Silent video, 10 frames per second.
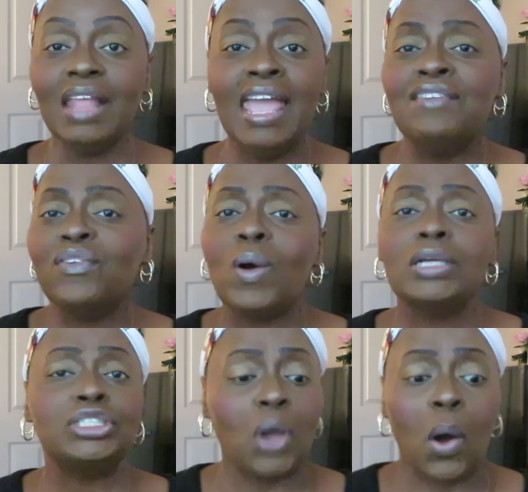And of
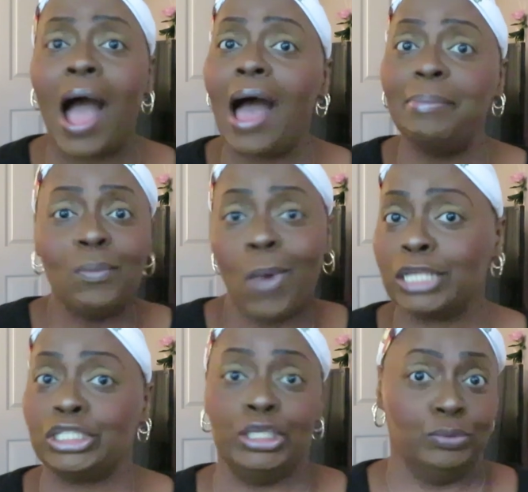course, you know how I be
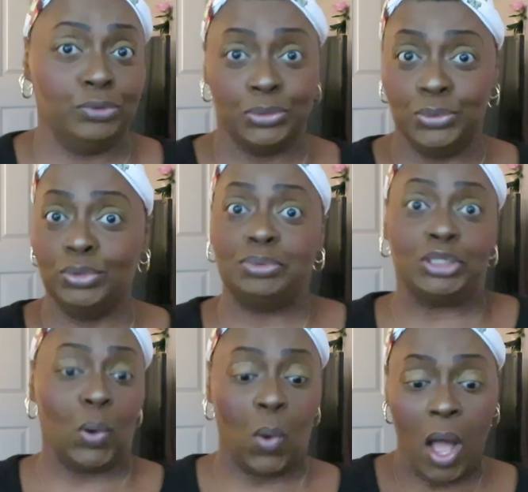watching YouTube,
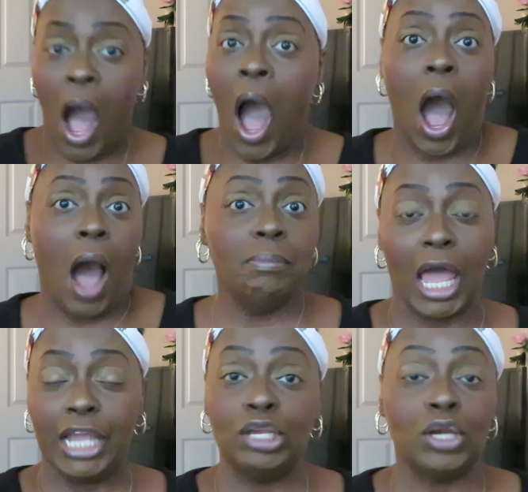so I'm
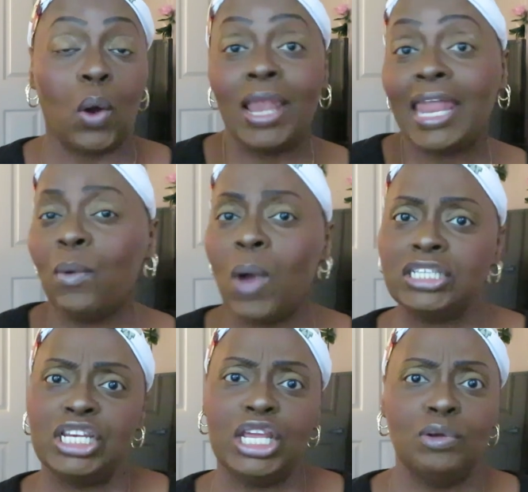like, you know, I like
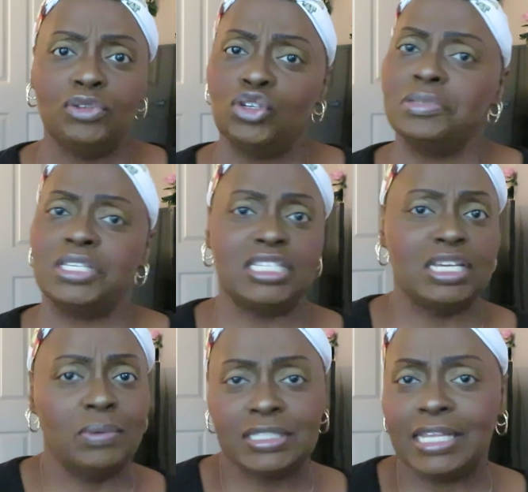watching the YouTubers to
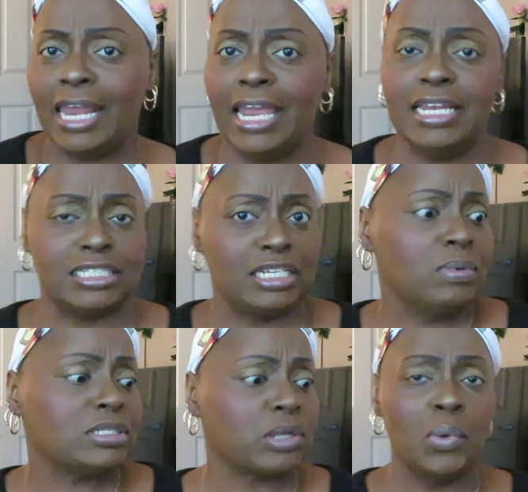see what's the latest, see
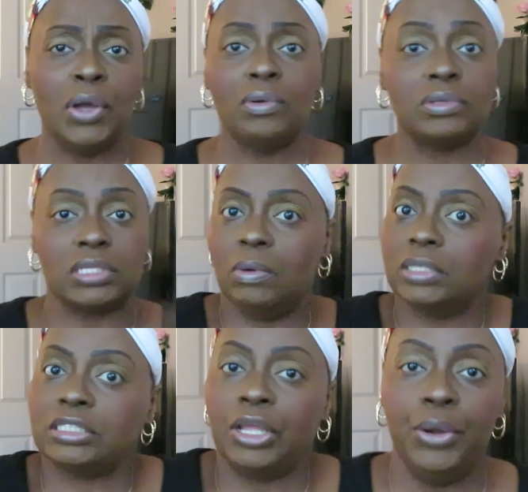what's going on, see
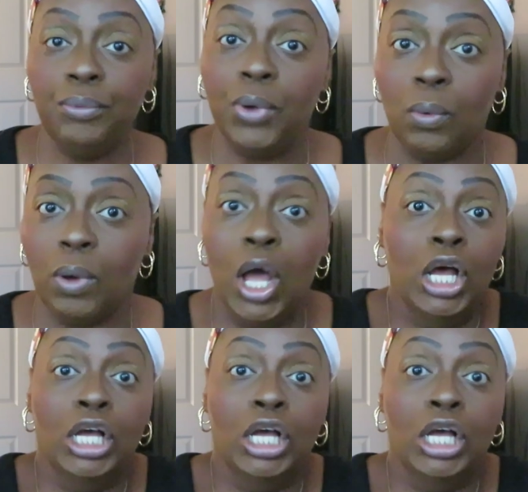what's the new new.